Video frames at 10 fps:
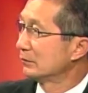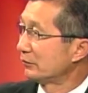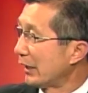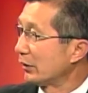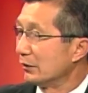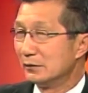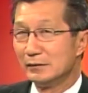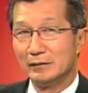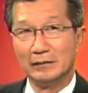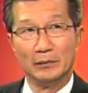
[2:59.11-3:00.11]
Well, Thank uh, still
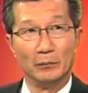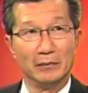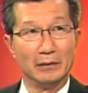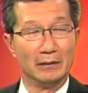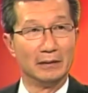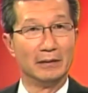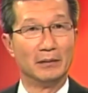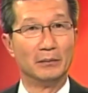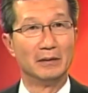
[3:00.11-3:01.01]
you. patients Thank are paying yeah, for yeah.